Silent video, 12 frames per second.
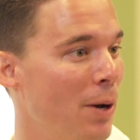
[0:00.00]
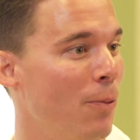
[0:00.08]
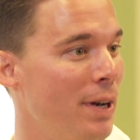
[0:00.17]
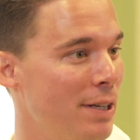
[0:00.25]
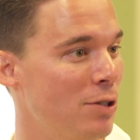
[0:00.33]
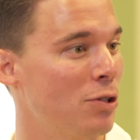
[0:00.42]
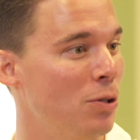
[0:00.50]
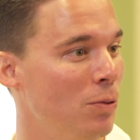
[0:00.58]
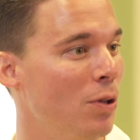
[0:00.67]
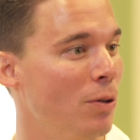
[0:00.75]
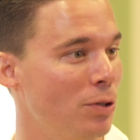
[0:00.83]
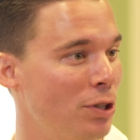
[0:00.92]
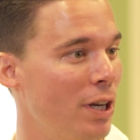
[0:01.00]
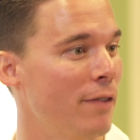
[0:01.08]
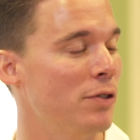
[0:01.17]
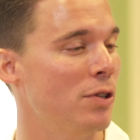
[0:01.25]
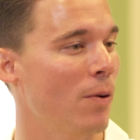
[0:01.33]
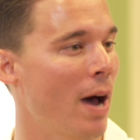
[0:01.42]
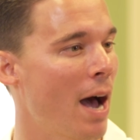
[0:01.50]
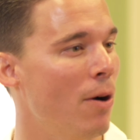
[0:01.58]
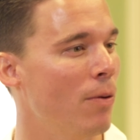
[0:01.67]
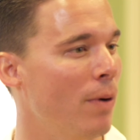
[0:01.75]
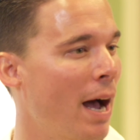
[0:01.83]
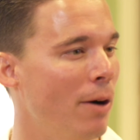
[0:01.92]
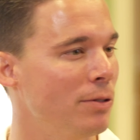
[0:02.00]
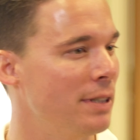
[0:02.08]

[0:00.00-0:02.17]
been a witness to those shifts. So how